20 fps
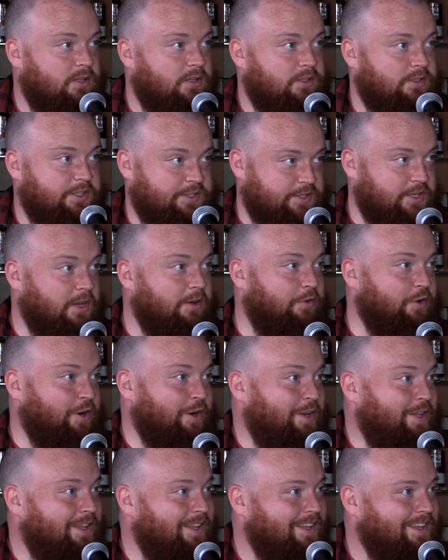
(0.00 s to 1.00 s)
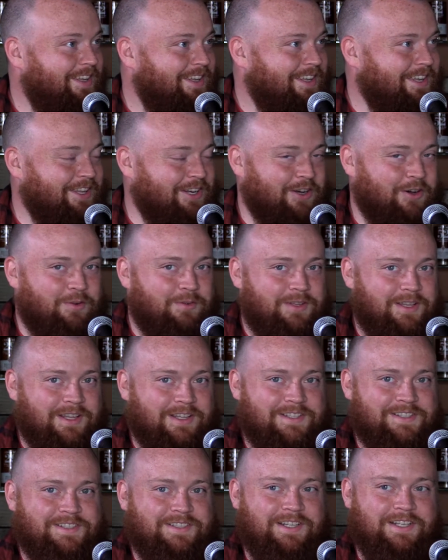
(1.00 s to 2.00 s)
discovered? You know,
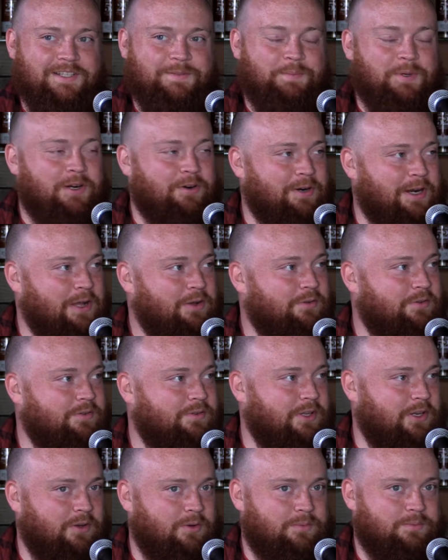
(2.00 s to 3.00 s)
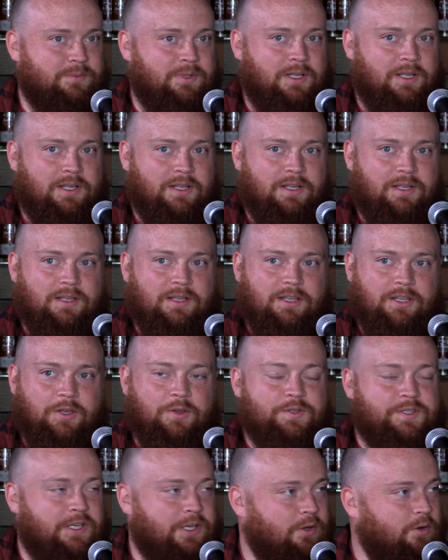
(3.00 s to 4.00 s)
it's been around, you know,
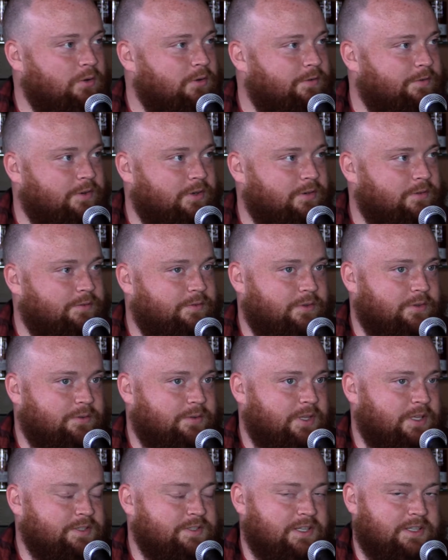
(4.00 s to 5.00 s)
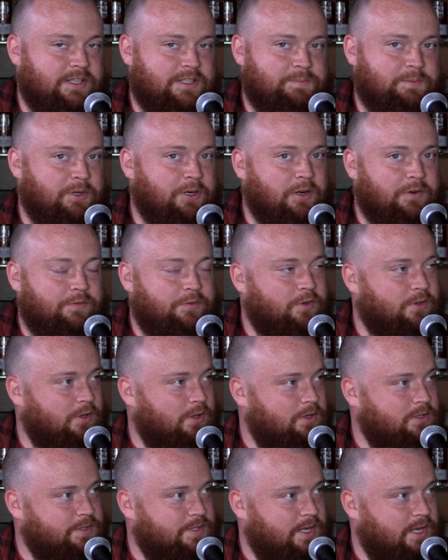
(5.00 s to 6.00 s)
using oak for things like this, been around for a
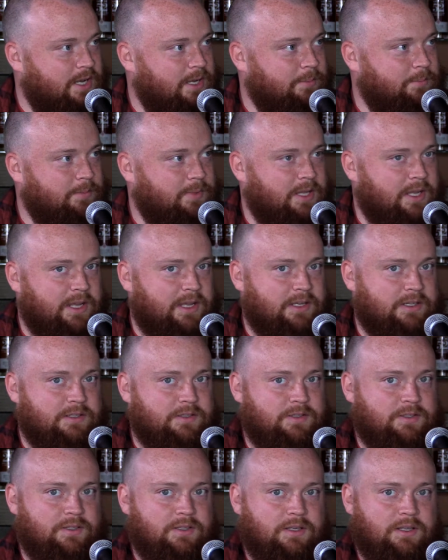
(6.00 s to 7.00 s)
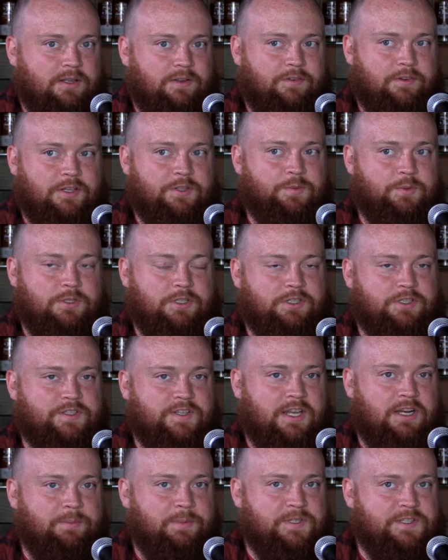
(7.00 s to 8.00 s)
long time. And for this one to just
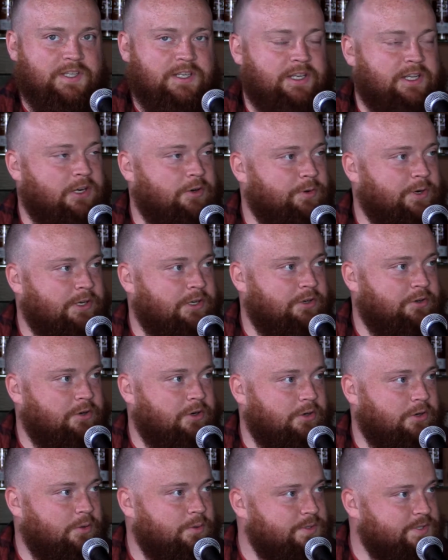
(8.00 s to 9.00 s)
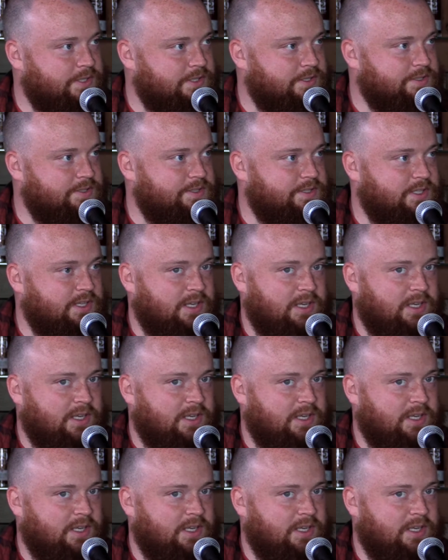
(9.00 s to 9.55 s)
kind of be sitting here right under our noses,